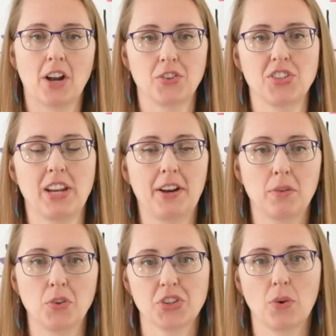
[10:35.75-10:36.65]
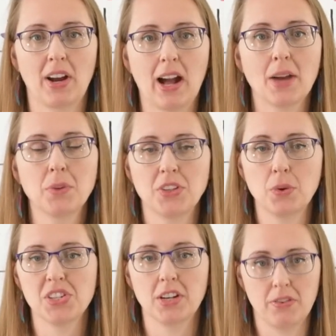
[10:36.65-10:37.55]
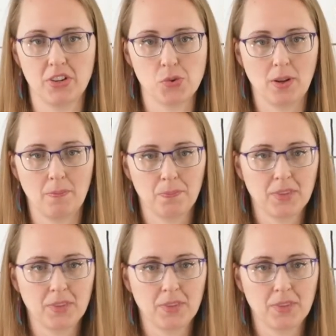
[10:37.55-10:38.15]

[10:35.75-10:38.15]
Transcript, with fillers: understanding of what's going on with you as an individual.